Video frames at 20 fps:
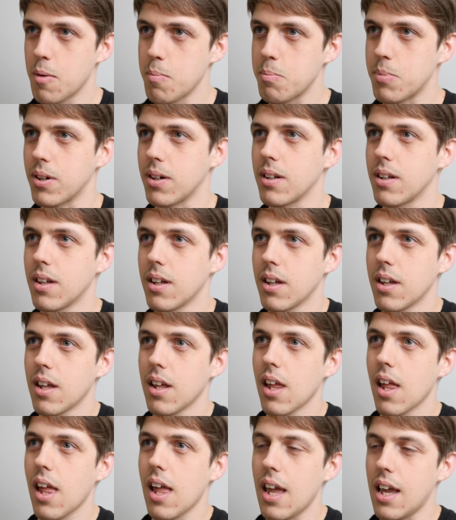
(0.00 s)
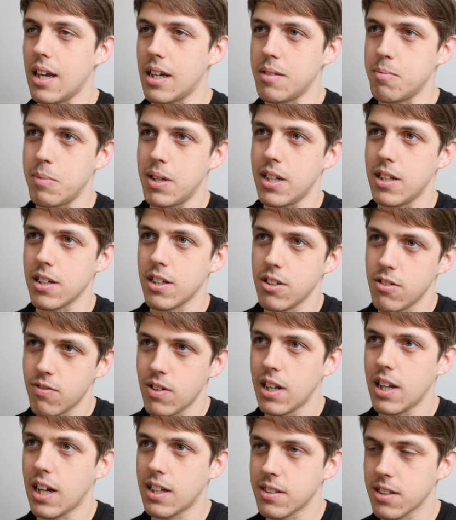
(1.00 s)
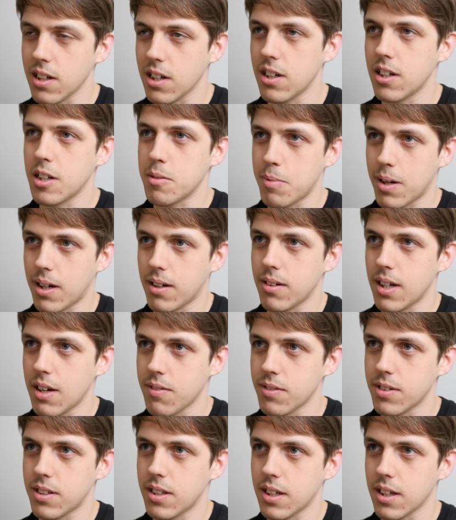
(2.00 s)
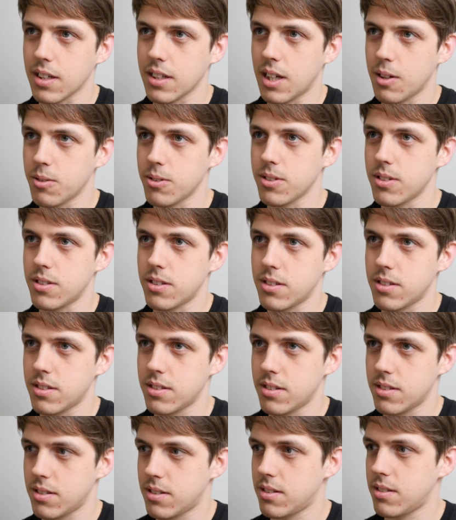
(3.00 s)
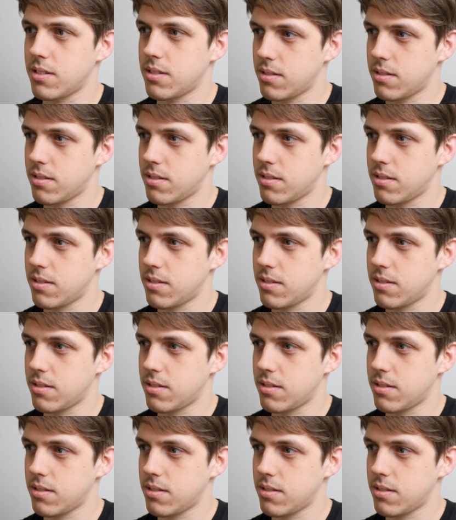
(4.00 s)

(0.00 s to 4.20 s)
But in media, you really had to learn about everything, and that was